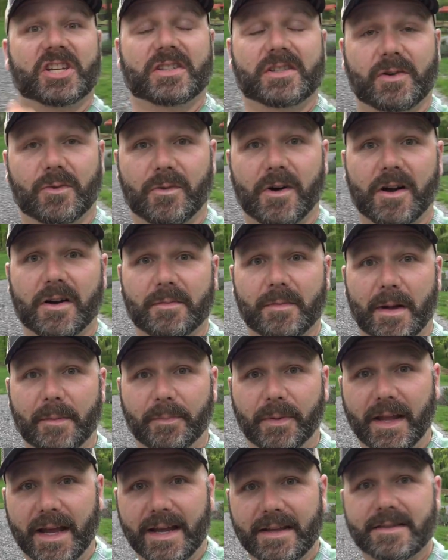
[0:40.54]
to water my
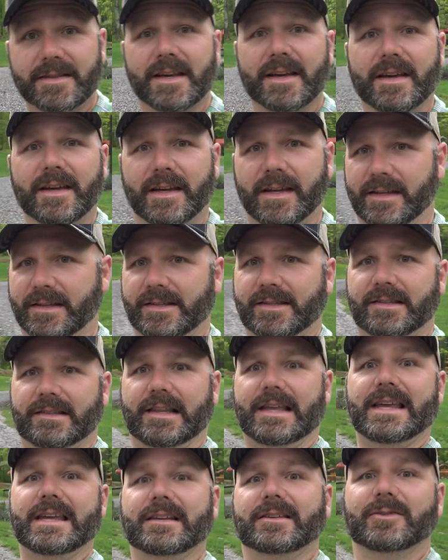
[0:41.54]
plants, it
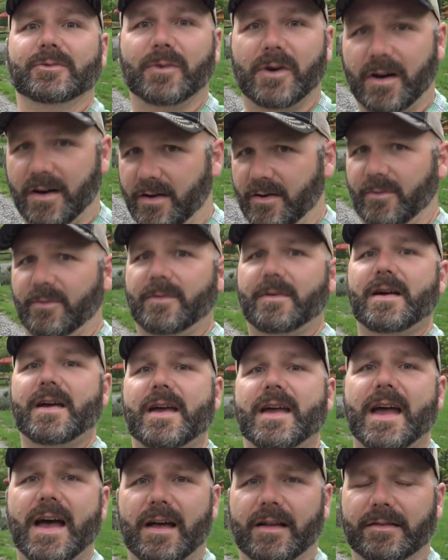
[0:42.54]
slings water
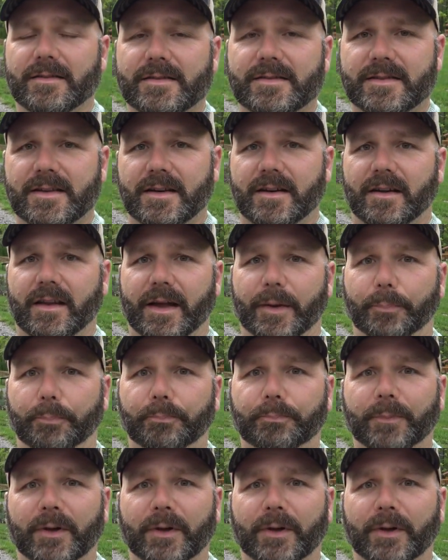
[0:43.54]
way out instead of like